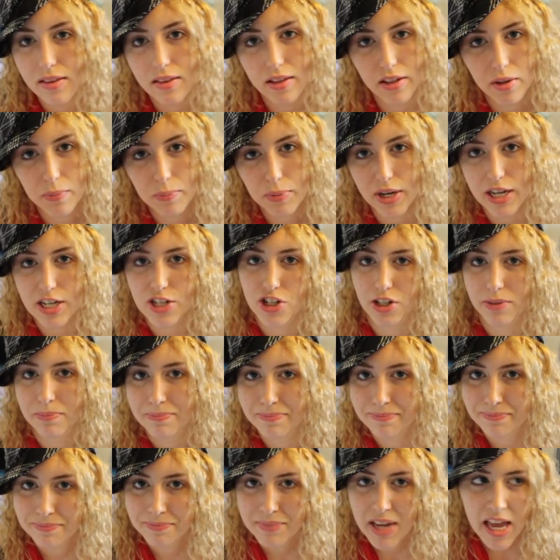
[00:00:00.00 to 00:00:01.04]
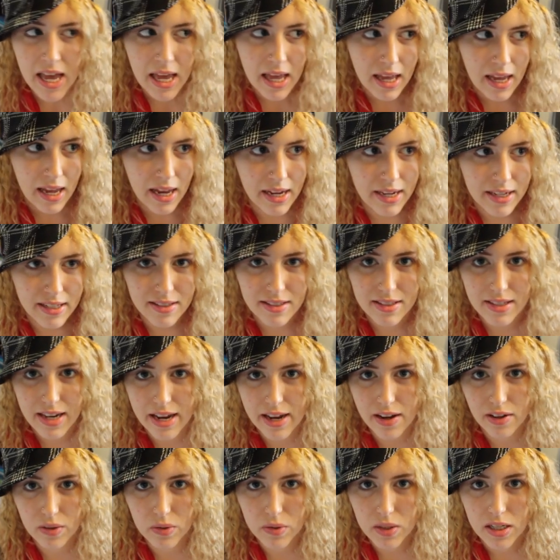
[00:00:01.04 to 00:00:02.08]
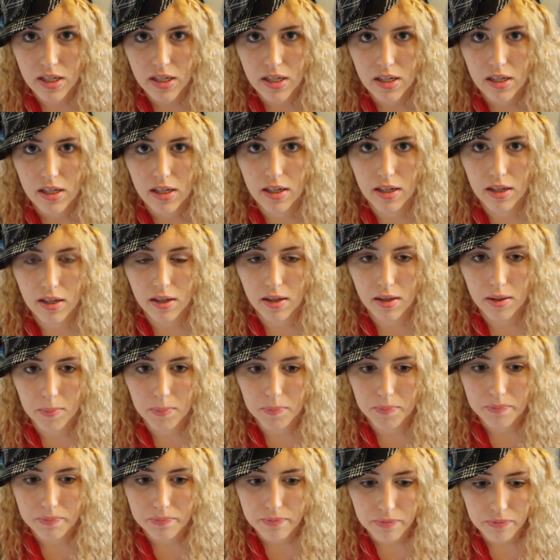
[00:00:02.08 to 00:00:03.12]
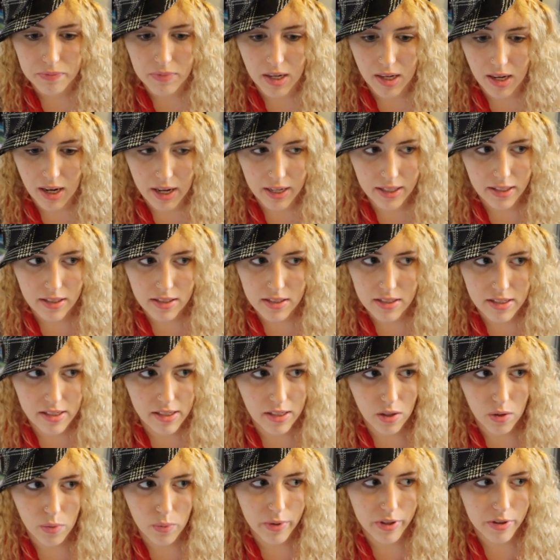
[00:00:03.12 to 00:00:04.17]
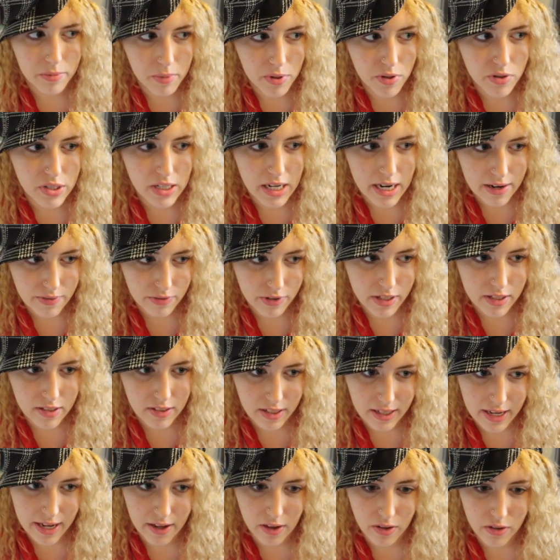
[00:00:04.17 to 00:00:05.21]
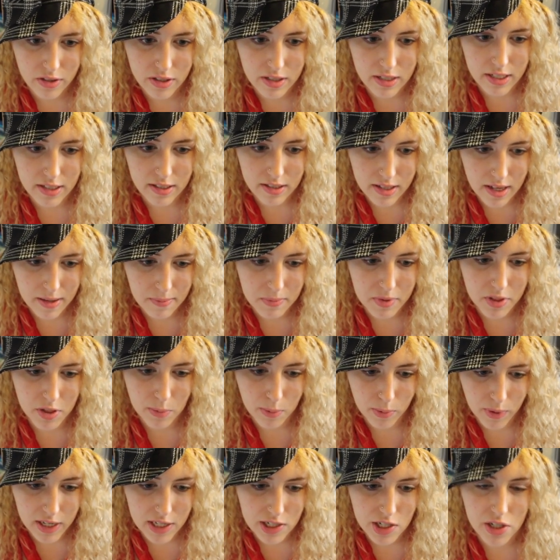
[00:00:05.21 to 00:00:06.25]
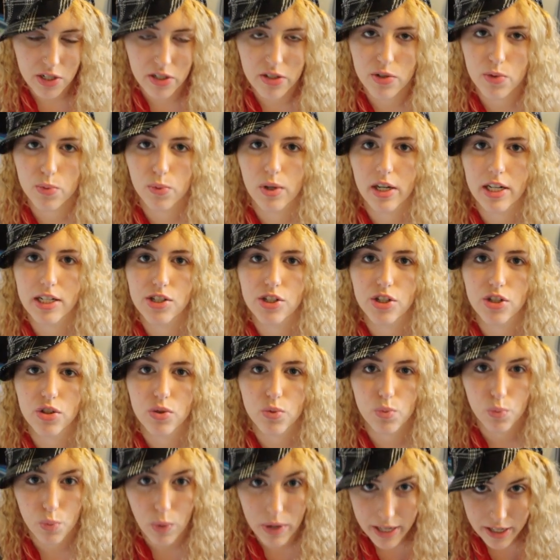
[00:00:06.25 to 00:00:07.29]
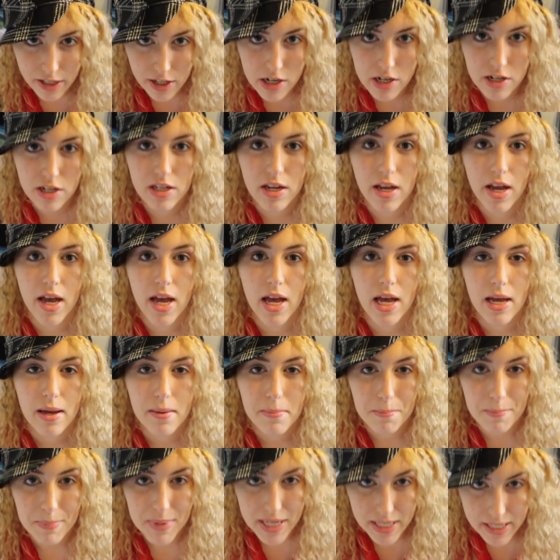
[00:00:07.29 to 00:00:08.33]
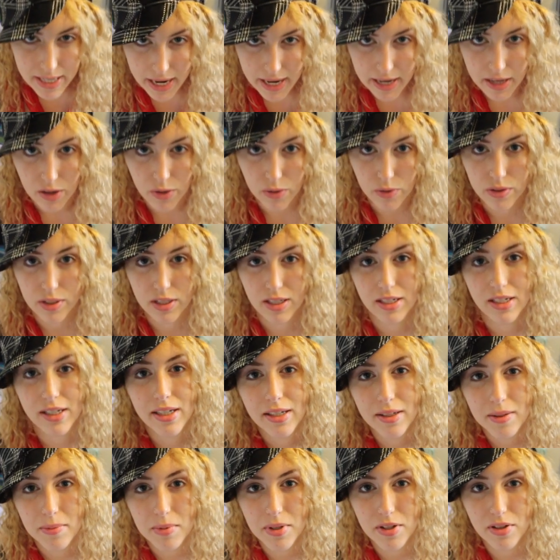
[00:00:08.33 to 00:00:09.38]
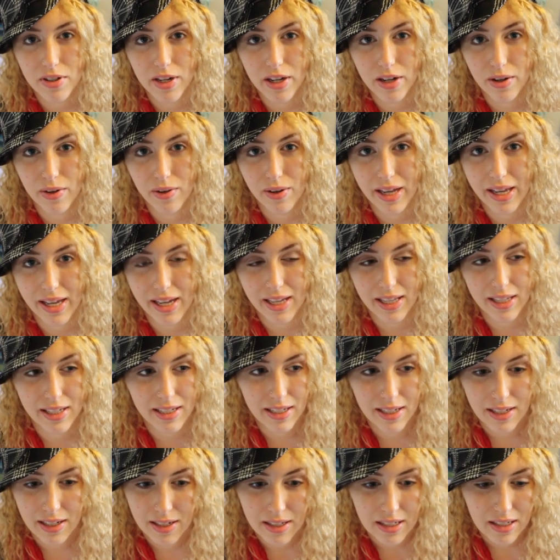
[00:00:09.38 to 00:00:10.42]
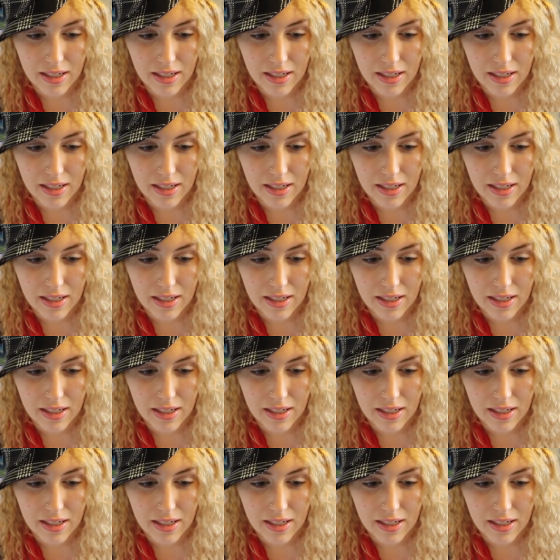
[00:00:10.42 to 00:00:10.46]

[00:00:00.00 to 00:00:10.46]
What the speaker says: The depression. Hands down. I can deal with most everything else, except the depression is what just wears me down, you know, and